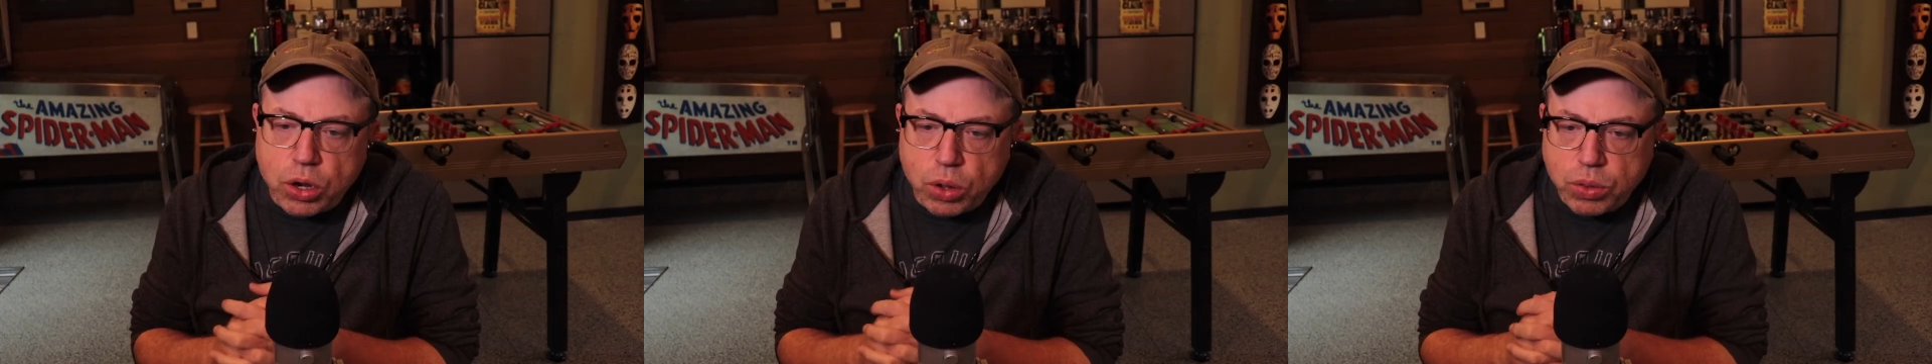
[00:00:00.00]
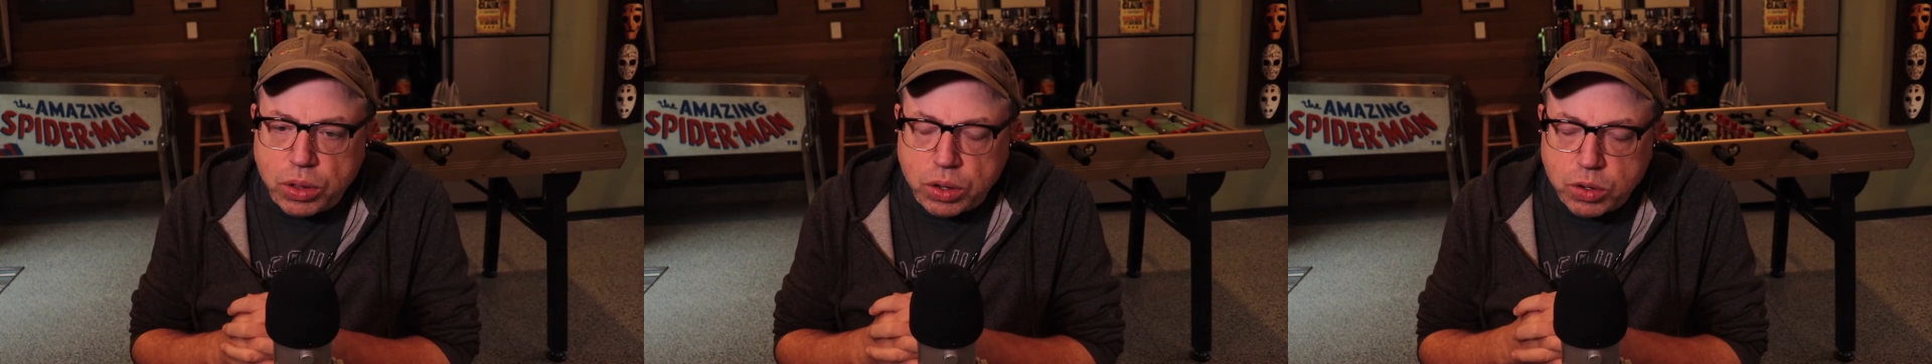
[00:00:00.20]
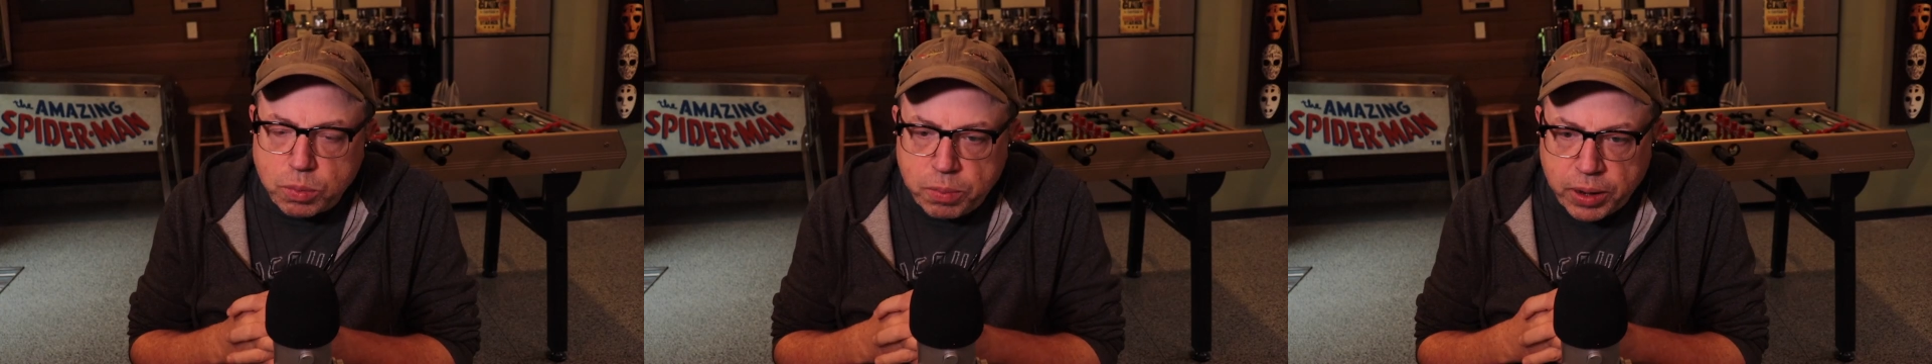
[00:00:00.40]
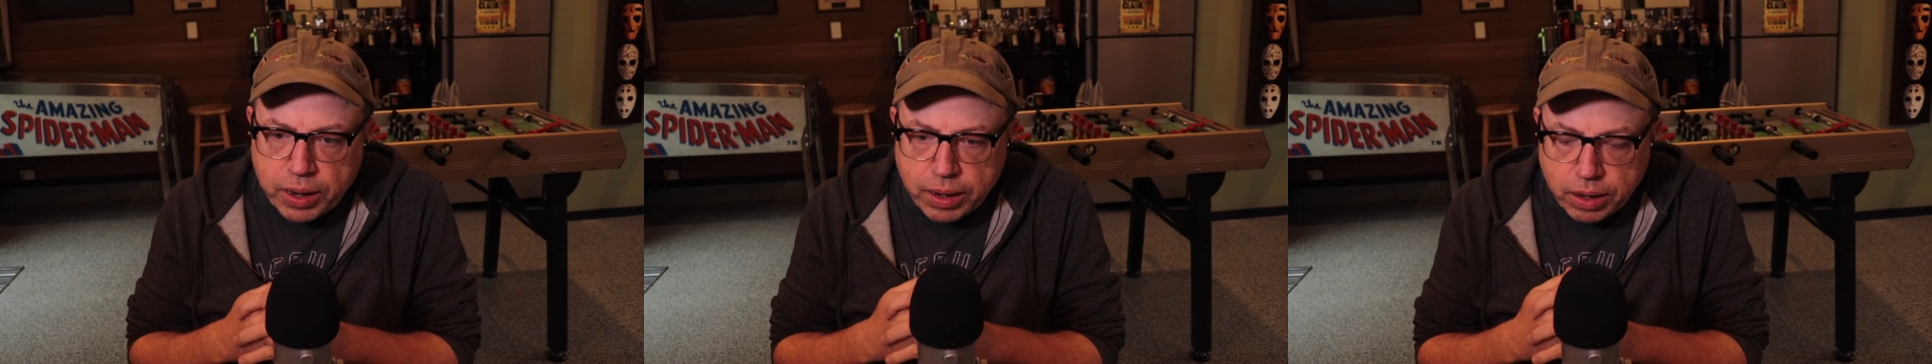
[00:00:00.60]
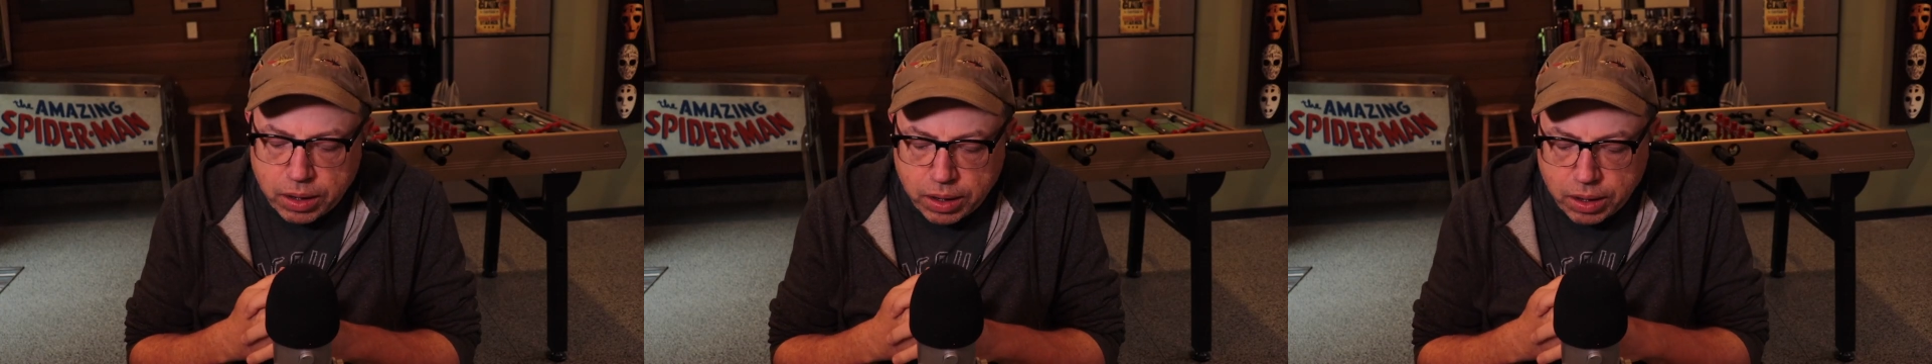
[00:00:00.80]
know this,
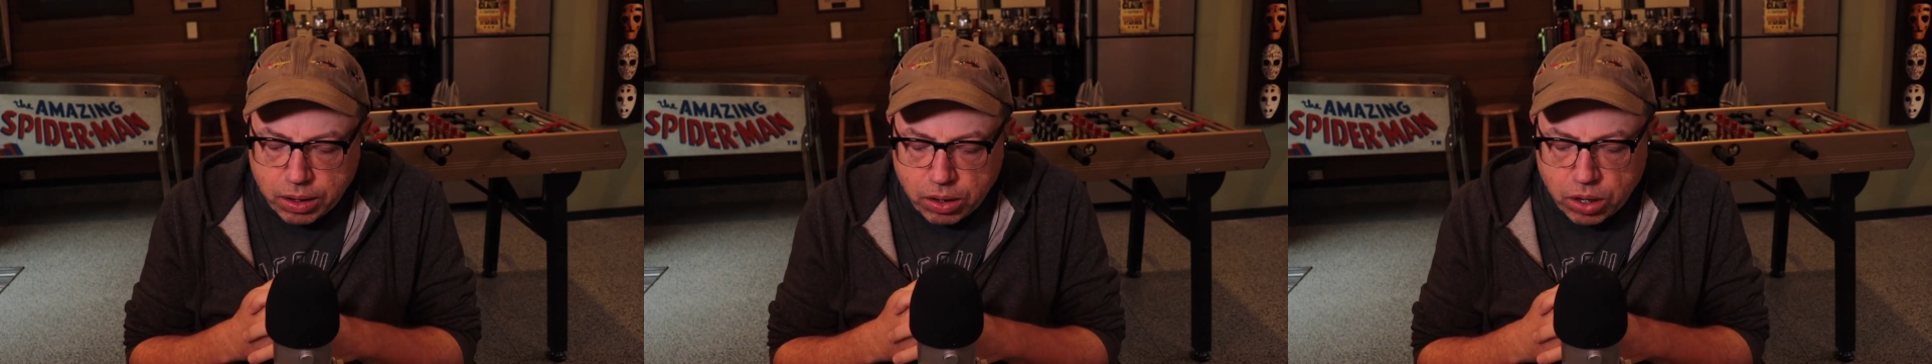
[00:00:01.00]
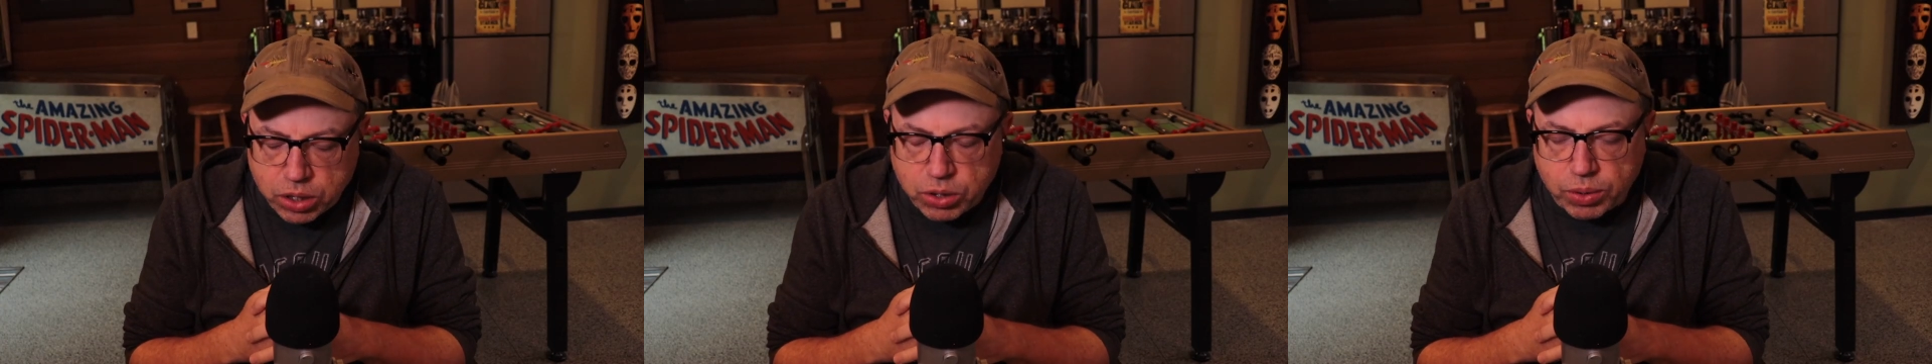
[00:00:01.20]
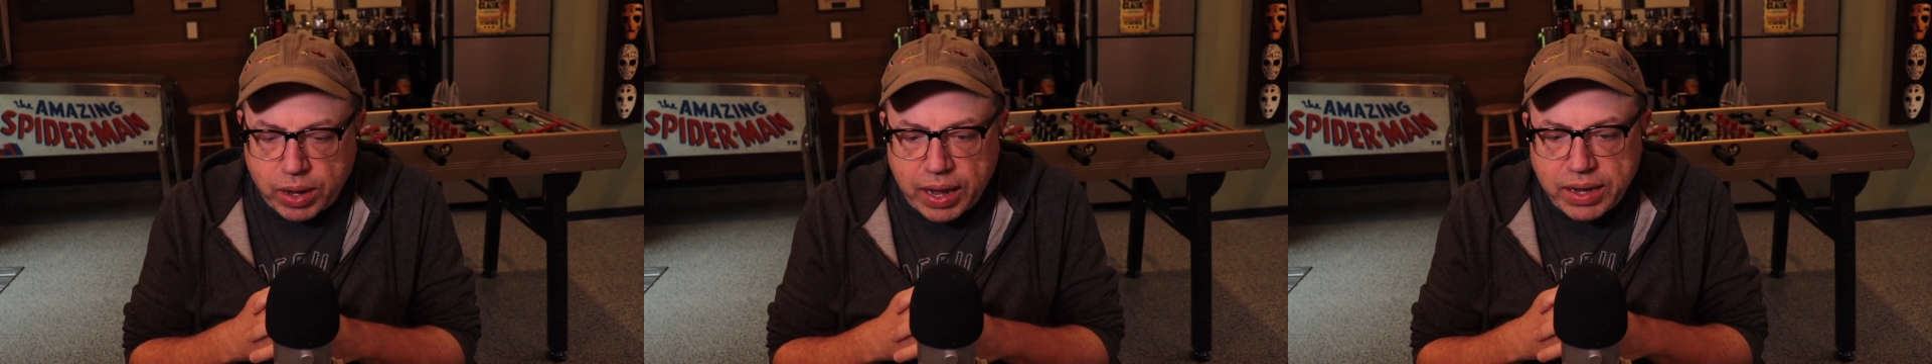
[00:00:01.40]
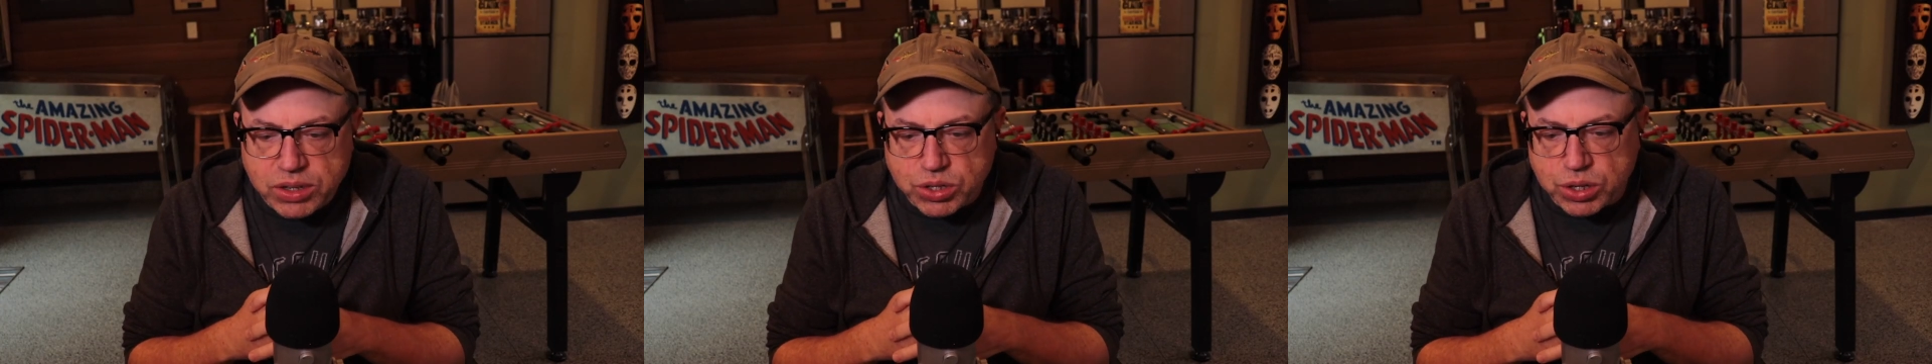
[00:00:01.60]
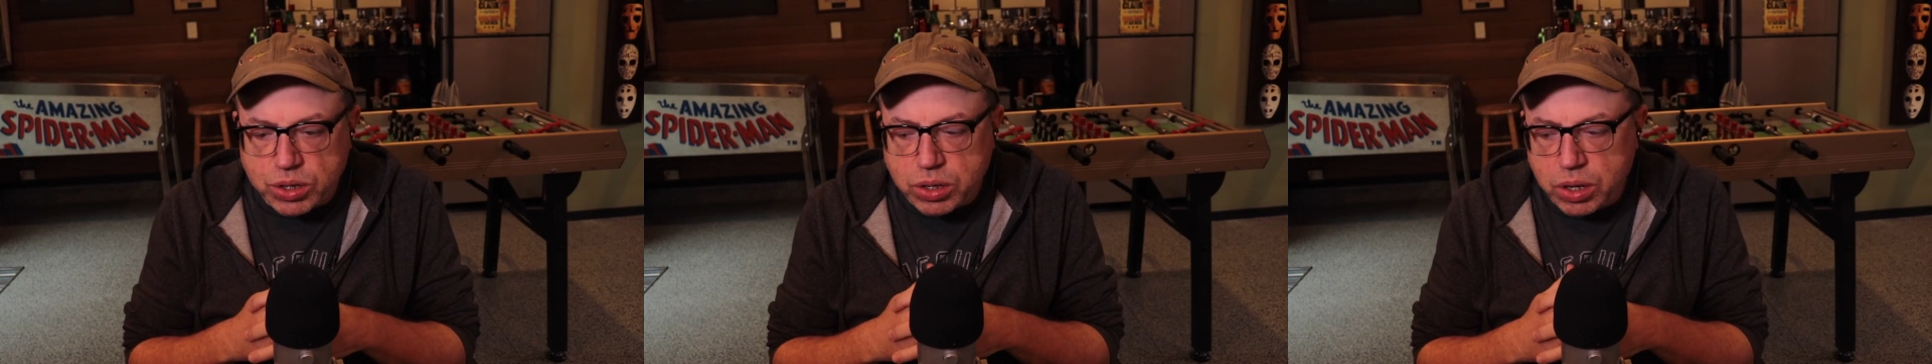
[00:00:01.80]
but on
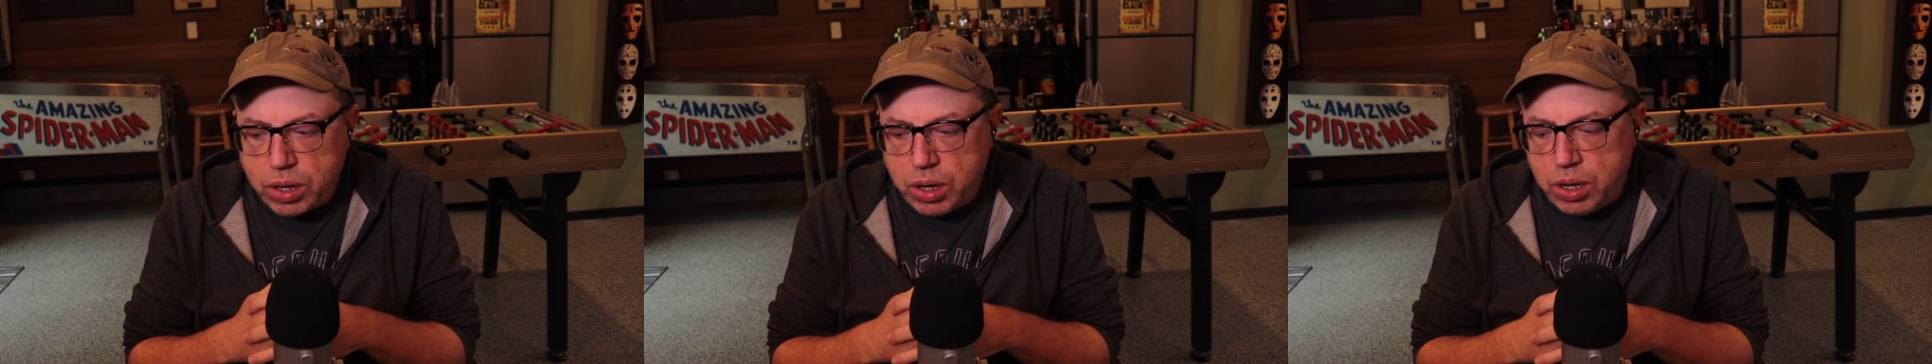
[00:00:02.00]
occasion,